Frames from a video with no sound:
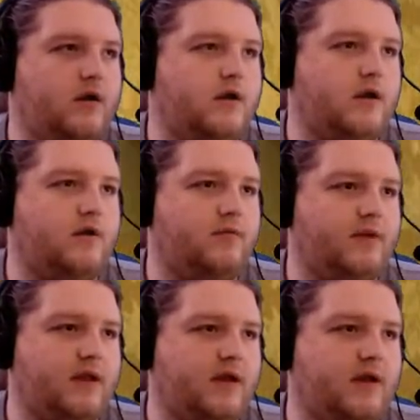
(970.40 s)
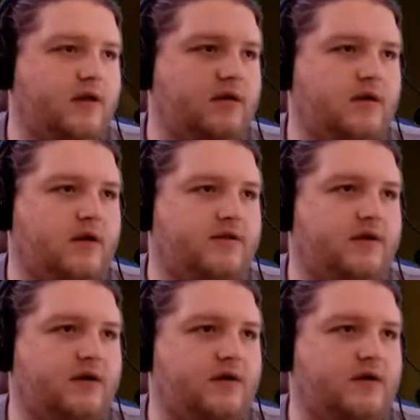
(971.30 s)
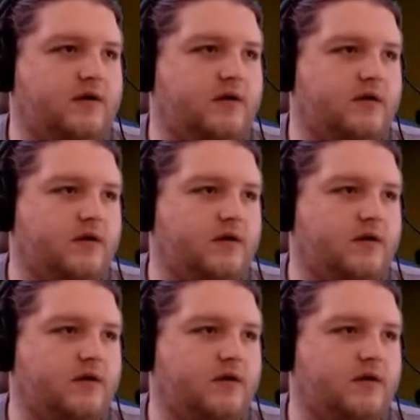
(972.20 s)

Can't open that. Nothing here.